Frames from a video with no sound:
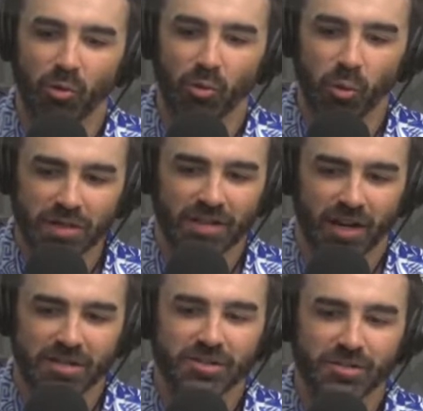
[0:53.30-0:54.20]
was
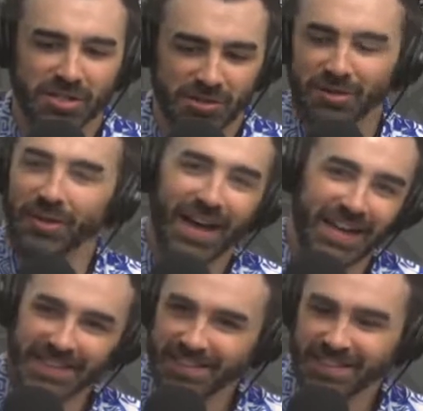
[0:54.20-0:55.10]

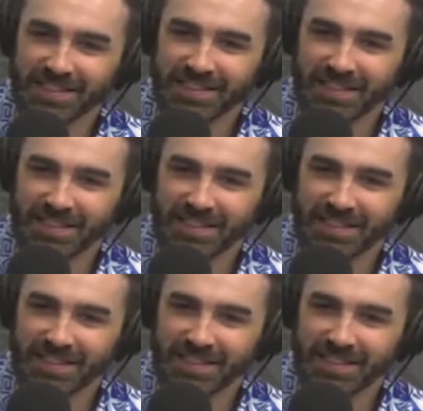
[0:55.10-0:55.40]
underutilized.